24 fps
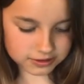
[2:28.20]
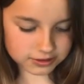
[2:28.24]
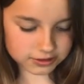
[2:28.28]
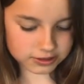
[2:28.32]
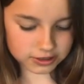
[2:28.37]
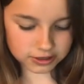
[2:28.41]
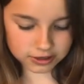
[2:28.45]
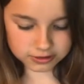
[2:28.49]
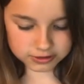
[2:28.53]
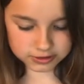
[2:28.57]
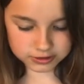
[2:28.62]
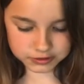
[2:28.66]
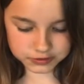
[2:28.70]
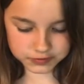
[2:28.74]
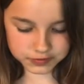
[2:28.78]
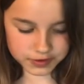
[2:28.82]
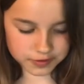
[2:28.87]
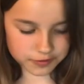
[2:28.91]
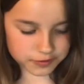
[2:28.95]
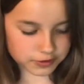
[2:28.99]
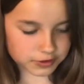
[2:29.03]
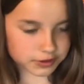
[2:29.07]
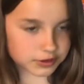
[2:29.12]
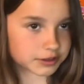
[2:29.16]
But all those
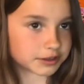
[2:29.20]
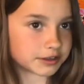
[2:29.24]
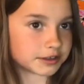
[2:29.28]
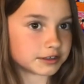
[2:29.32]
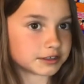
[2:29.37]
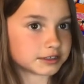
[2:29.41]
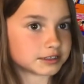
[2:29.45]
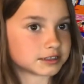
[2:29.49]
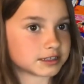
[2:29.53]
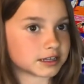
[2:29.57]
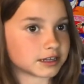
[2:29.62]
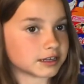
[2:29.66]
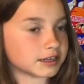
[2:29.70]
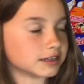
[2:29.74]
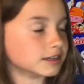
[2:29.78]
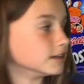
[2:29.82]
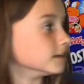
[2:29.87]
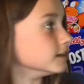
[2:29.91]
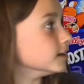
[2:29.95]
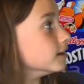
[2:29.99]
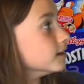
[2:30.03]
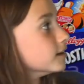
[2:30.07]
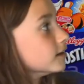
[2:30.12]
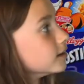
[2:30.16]
favorite things that
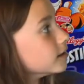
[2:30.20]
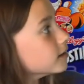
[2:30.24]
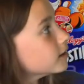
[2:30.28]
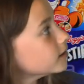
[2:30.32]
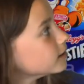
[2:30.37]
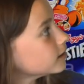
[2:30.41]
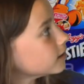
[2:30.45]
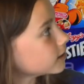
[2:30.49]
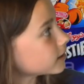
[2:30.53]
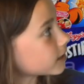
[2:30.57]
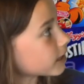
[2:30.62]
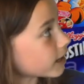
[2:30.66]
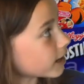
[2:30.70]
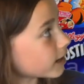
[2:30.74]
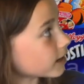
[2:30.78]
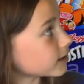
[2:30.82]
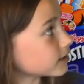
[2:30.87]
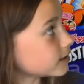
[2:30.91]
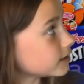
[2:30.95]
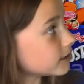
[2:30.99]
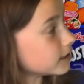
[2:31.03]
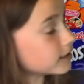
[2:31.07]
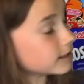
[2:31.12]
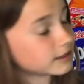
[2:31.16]
he can't
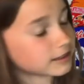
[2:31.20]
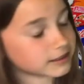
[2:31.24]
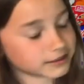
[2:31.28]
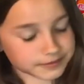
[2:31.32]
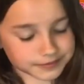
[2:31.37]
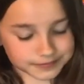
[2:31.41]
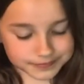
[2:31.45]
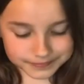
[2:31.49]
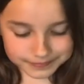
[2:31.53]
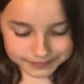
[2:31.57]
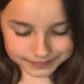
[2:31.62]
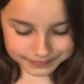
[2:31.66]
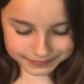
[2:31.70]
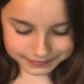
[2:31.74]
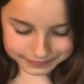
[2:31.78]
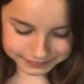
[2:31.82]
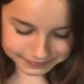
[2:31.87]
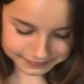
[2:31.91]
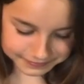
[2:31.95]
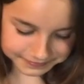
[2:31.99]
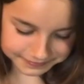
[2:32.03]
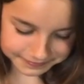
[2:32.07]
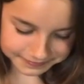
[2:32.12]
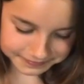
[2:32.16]

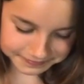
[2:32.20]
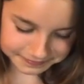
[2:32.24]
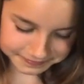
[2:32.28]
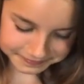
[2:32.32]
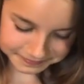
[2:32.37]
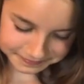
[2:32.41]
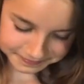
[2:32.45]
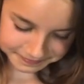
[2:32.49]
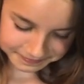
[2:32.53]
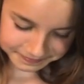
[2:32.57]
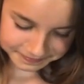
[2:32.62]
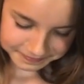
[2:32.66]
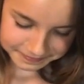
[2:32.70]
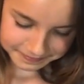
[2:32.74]
get.